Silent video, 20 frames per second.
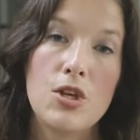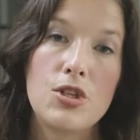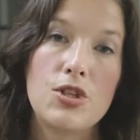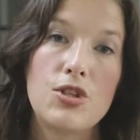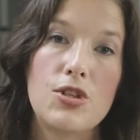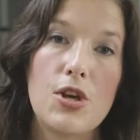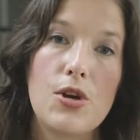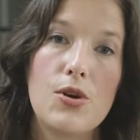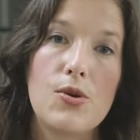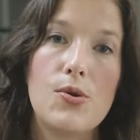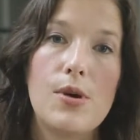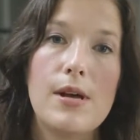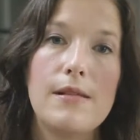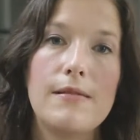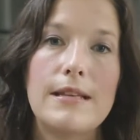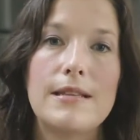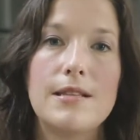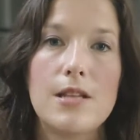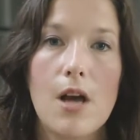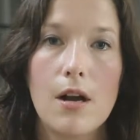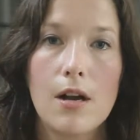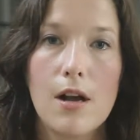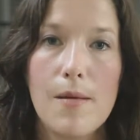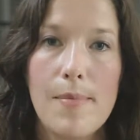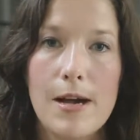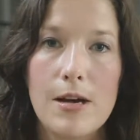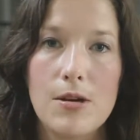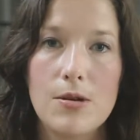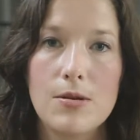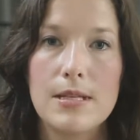So let's talk
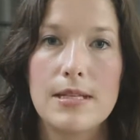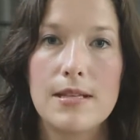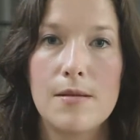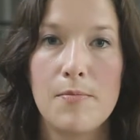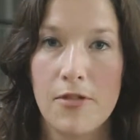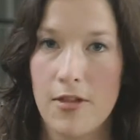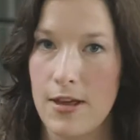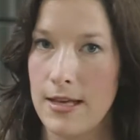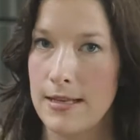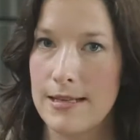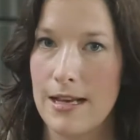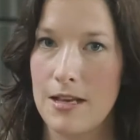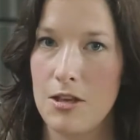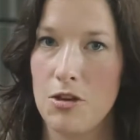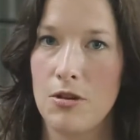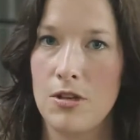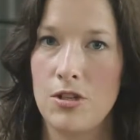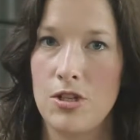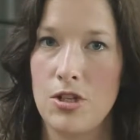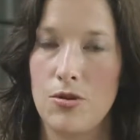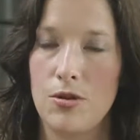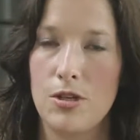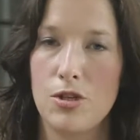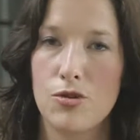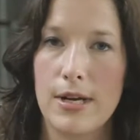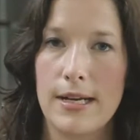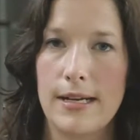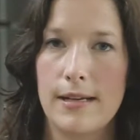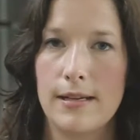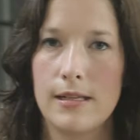about some things that you can do to
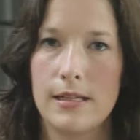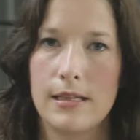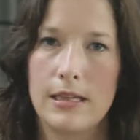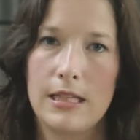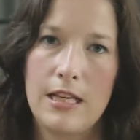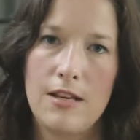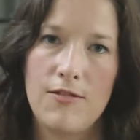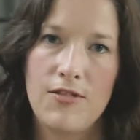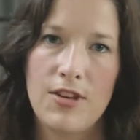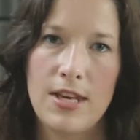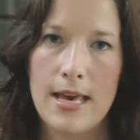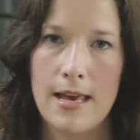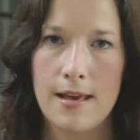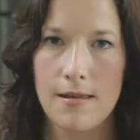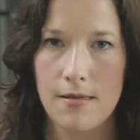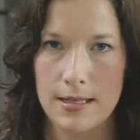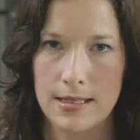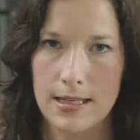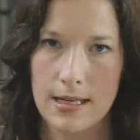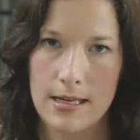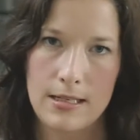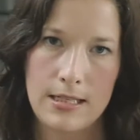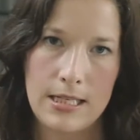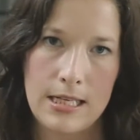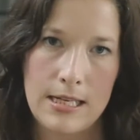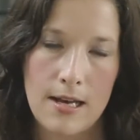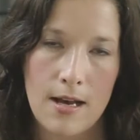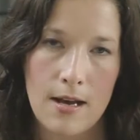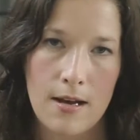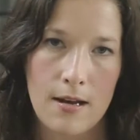try to alleviate this
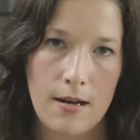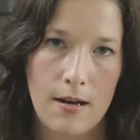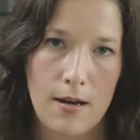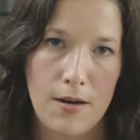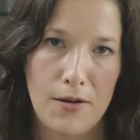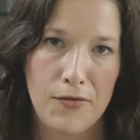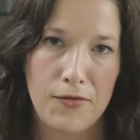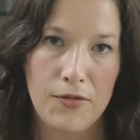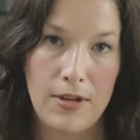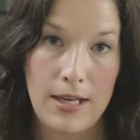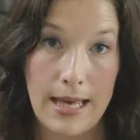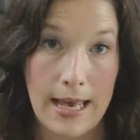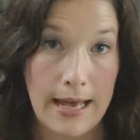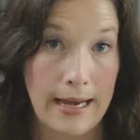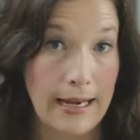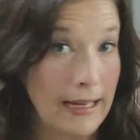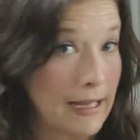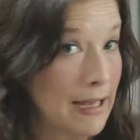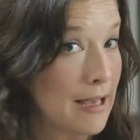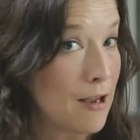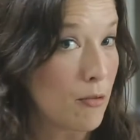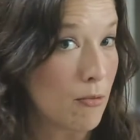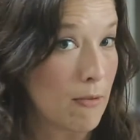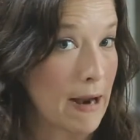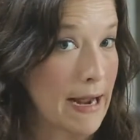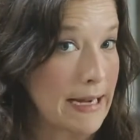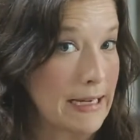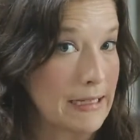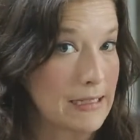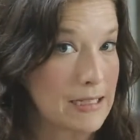idea of getting it
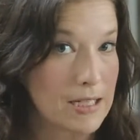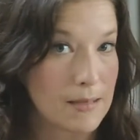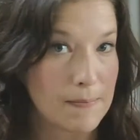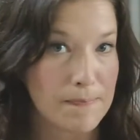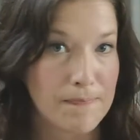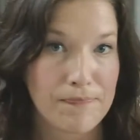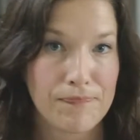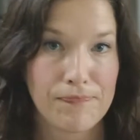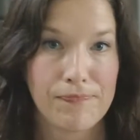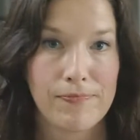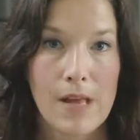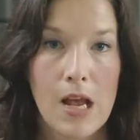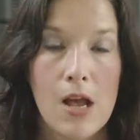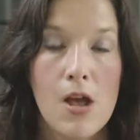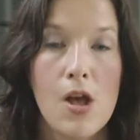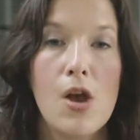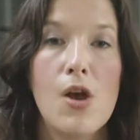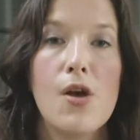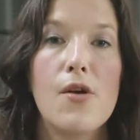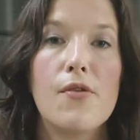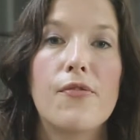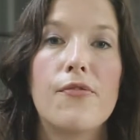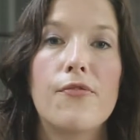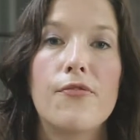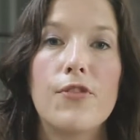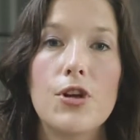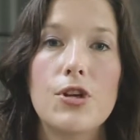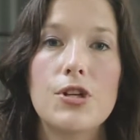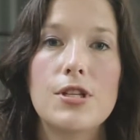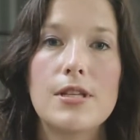right.
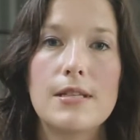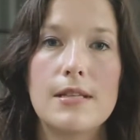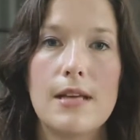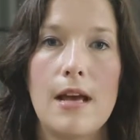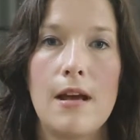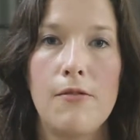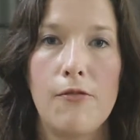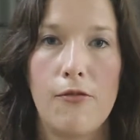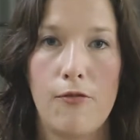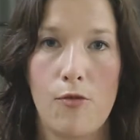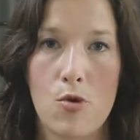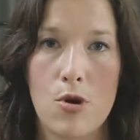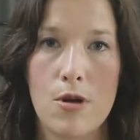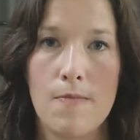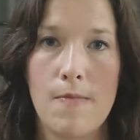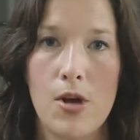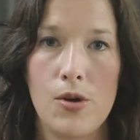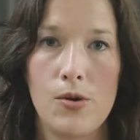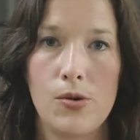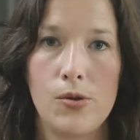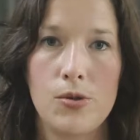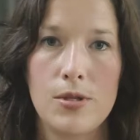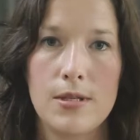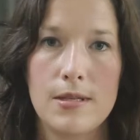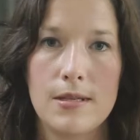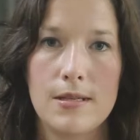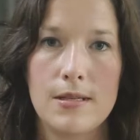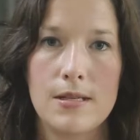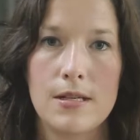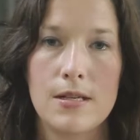First and
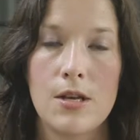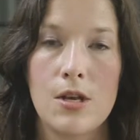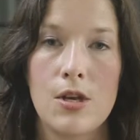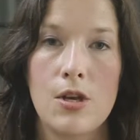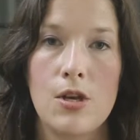foremost,